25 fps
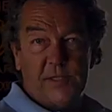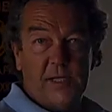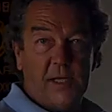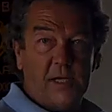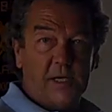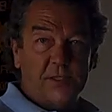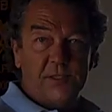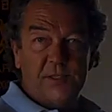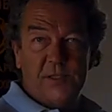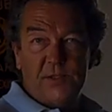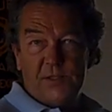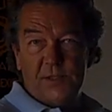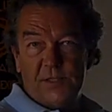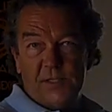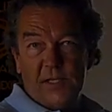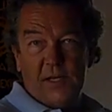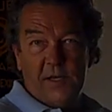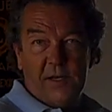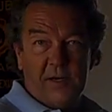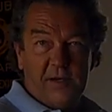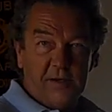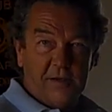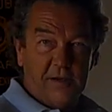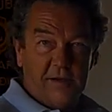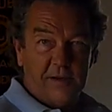Texans
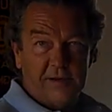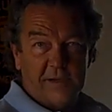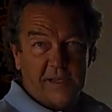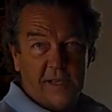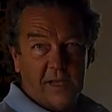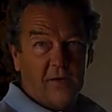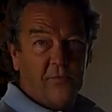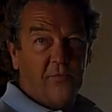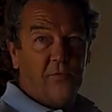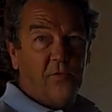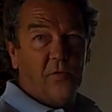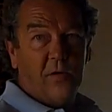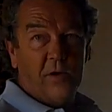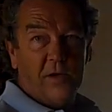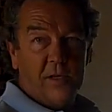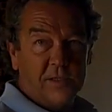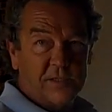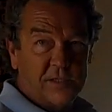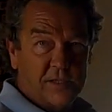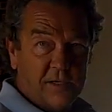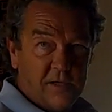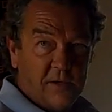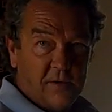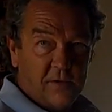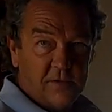and
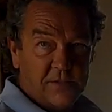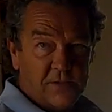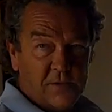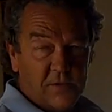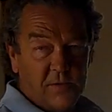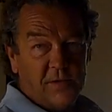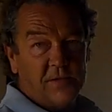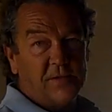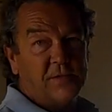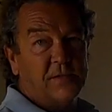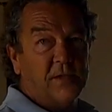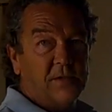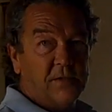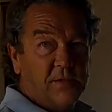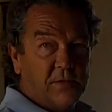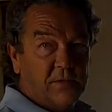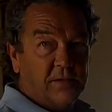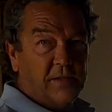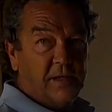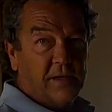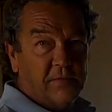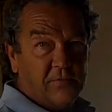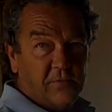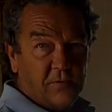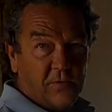Californians and Arizonans to do
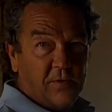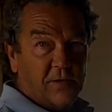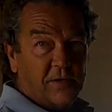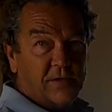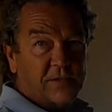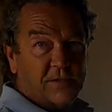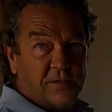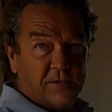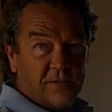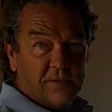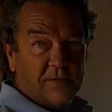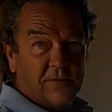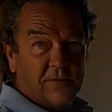that for us.